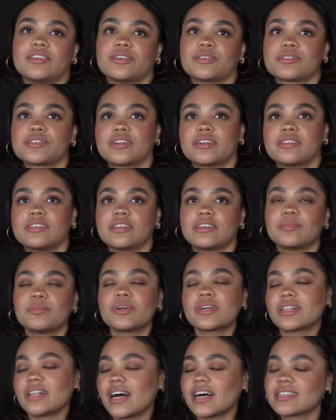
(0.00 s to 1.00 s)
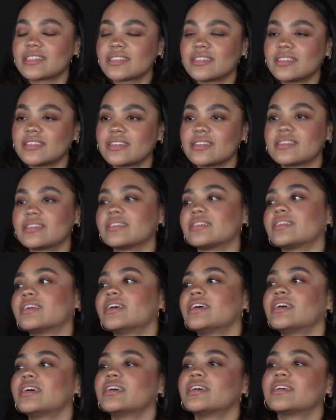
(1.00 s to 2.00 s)
know, started taking more classes and
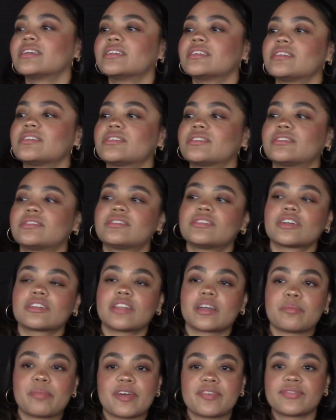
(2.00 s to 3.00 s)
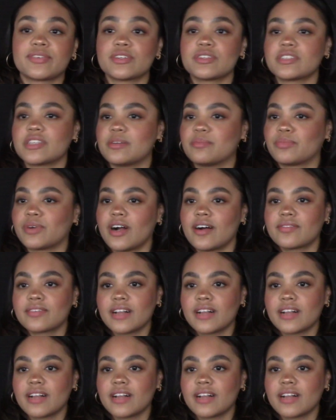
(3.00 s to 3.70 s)
took like my first improv